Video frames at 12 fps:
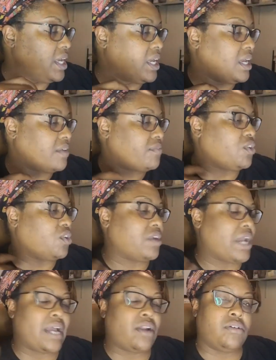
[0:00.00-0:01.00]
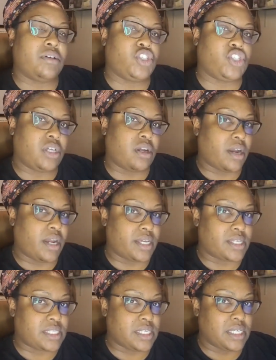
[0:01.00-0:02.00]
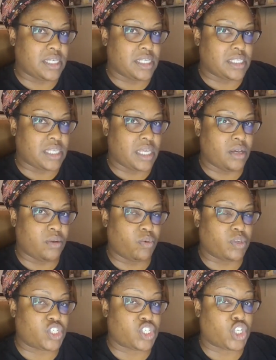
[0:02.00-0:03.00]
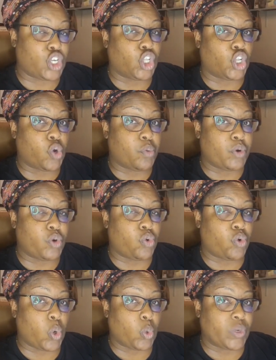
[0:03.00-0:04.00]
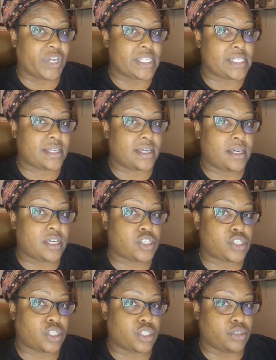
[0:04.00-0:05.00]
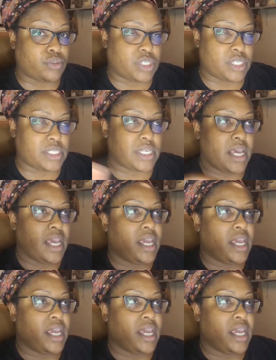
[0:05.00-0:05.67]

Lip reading: If you're not on GRS's, which is Global Risk Solutions,